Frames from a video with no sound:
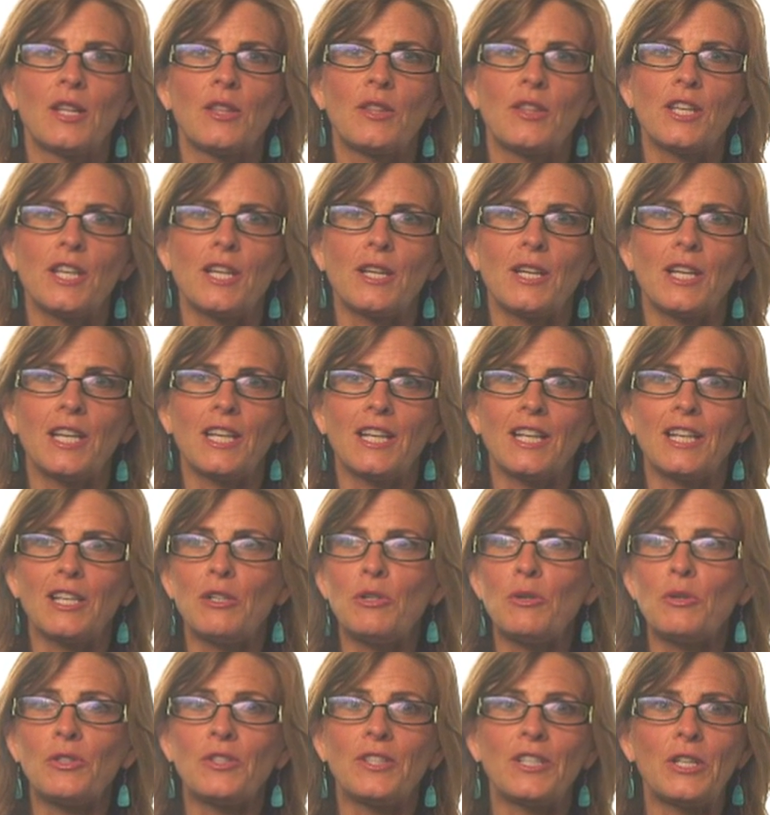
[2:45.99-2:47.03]
The, and
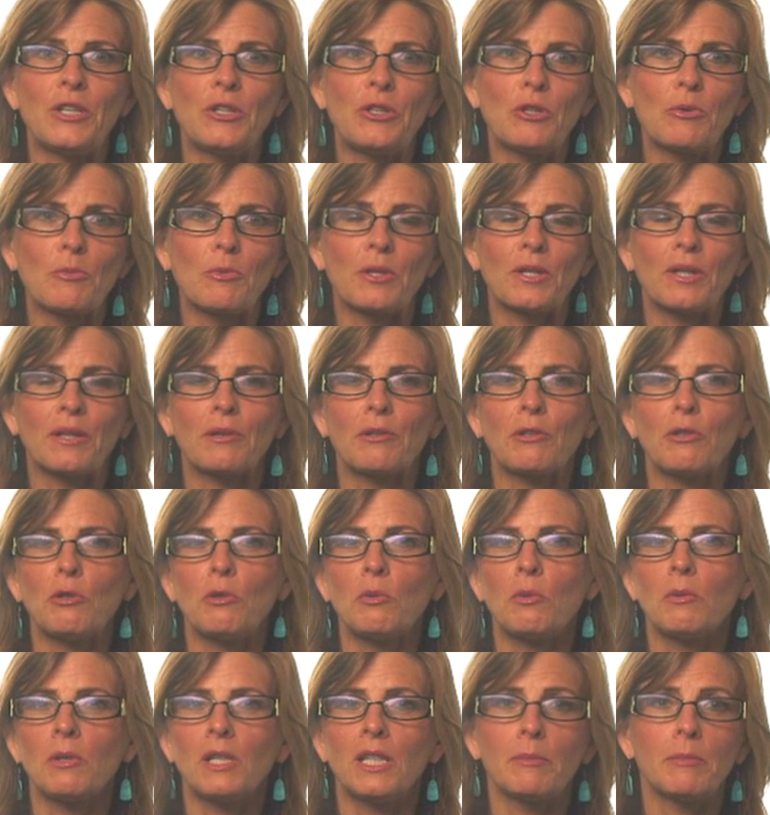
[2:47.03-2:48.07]
you see humor
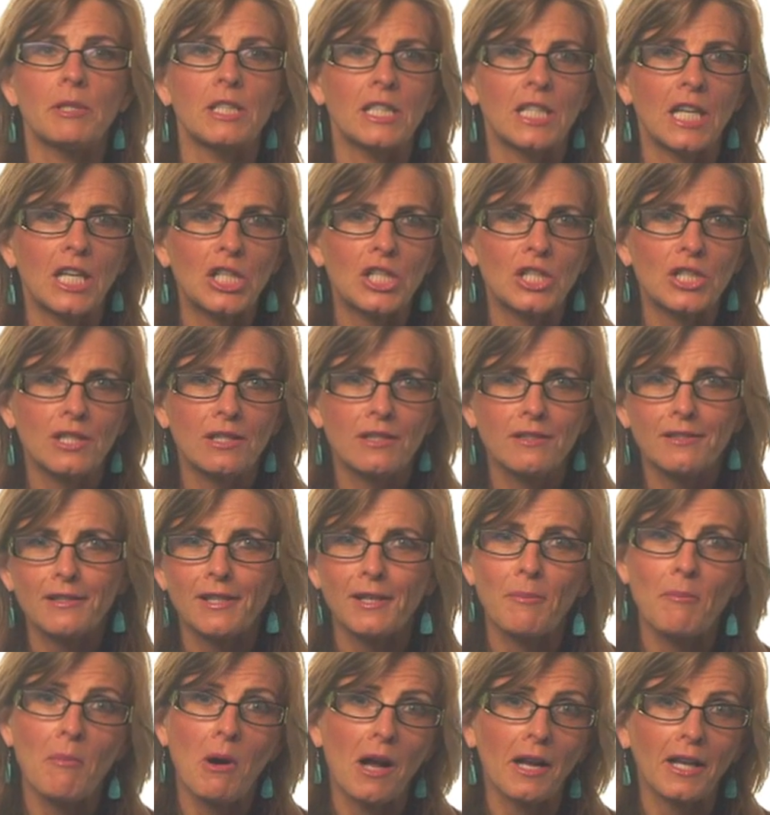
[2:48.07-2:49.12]
through imitations,
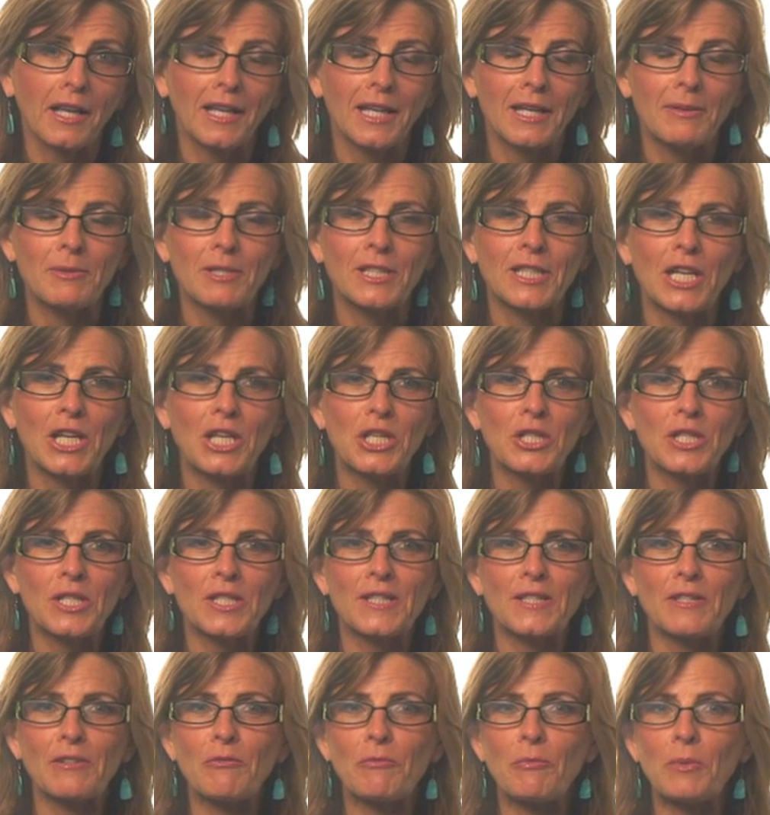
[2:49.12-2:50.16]
like mocking
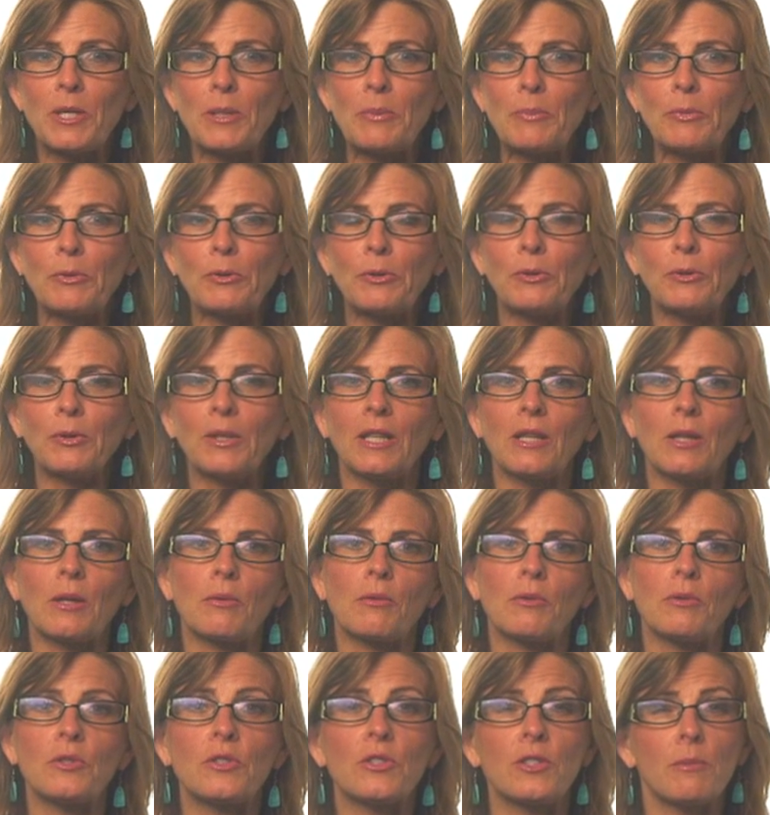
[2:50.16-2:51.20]
imitations of people, and
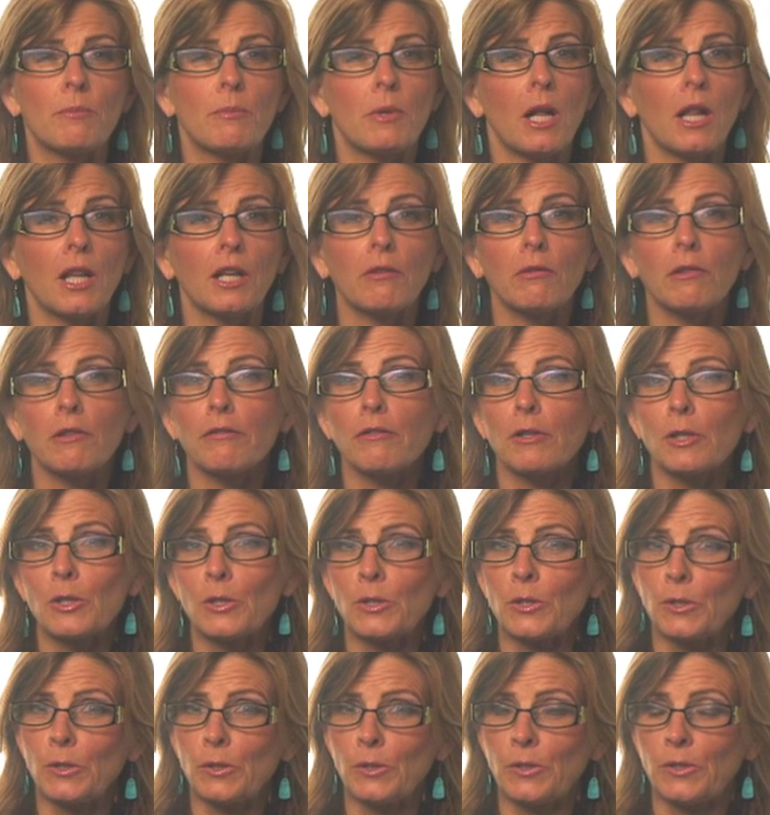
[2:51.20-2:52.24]
through symbolic
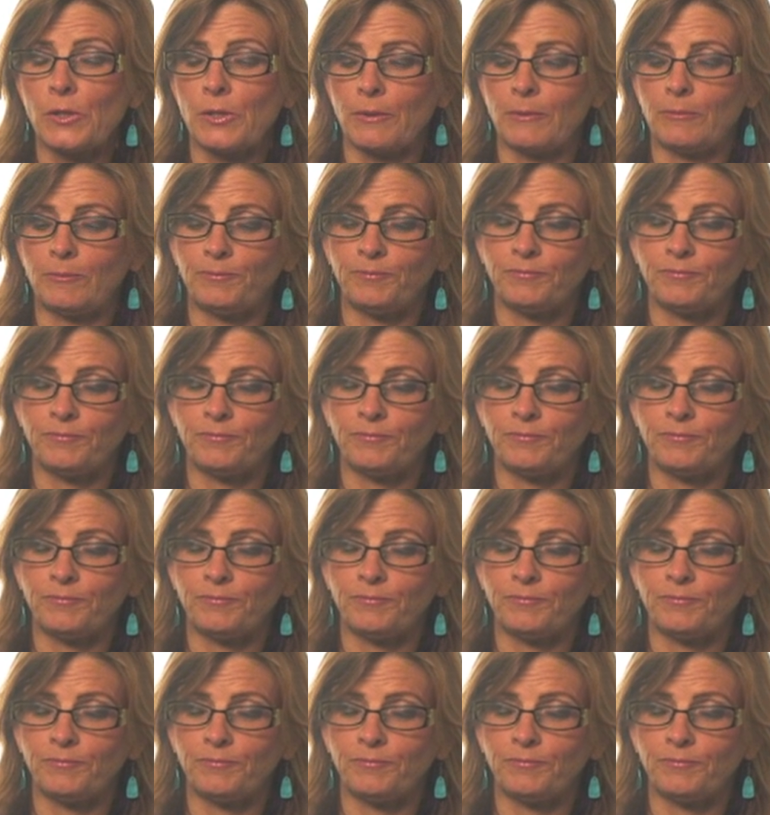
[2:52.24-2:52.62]
reversals.